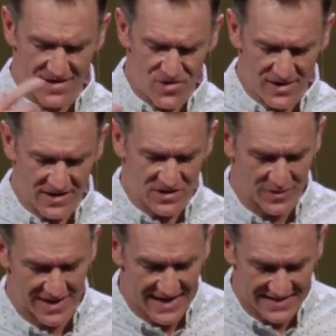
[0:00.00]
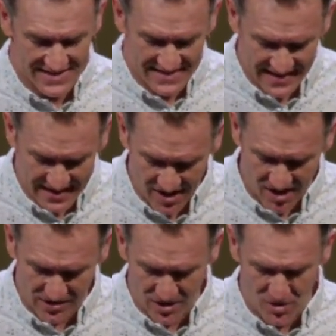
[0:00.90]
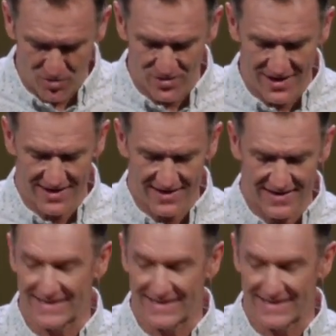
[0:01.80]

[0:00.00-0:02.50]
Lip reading: And then you get this one, sitting alone